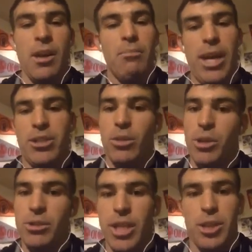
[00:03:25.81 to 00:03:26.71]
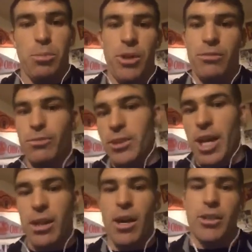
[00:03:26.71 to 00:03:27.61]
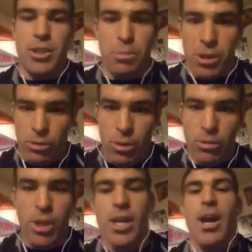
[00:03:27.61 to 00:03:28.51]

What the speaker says: Make sure when you say sprint for 10 yards, sprint through.